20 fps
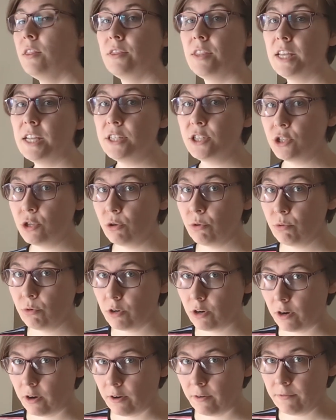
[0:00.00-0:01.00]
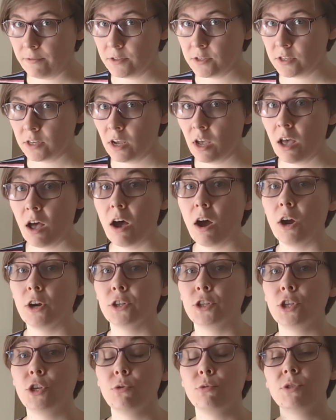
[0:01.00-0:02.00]
These two nerves are
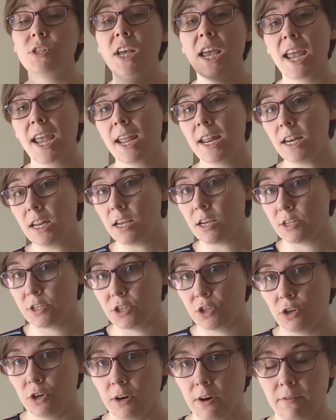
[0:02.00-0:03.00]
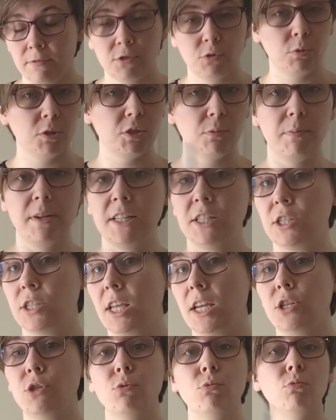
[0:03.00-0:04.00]
cutaneous nerves, which means
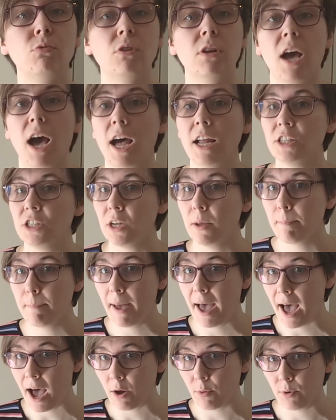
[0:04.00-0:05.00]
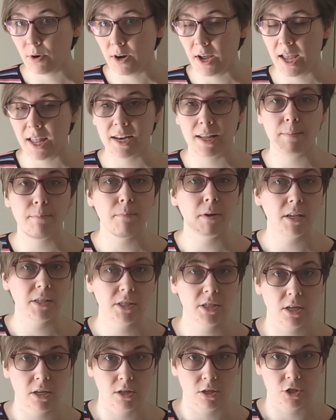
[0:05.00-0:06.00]
they do not power any
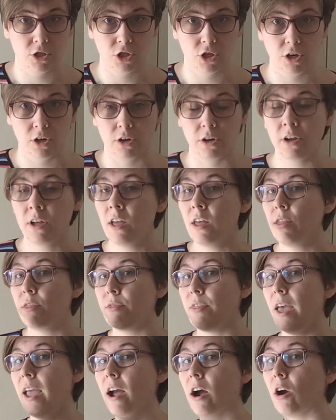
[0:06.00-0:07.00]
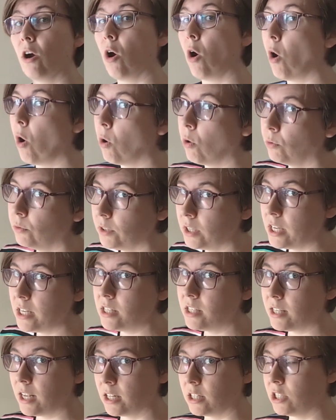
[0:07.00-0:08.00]
musculature. They are only
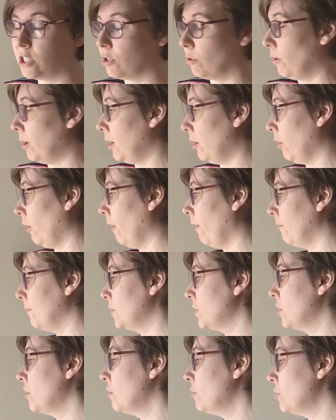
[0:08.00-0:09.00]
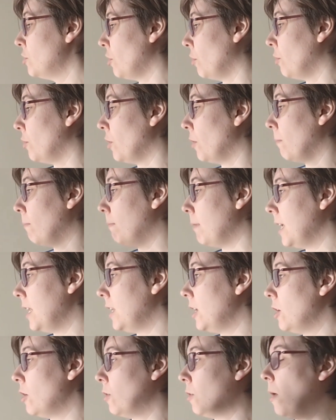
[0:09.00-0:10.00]
sensory nerves. So your
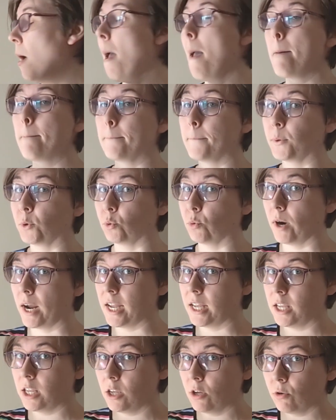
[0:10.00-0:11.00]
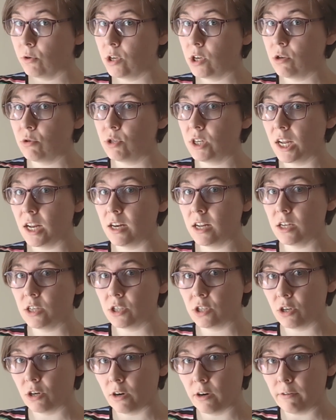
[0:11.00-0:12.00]
medial brachial
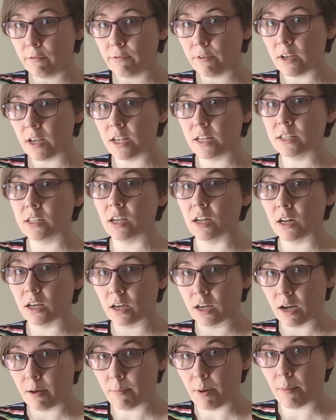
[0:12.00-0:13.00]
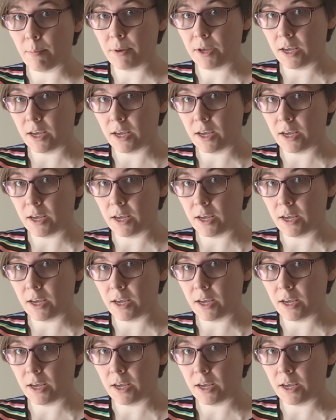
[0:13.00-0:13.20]
cutaneous nerve is going to come up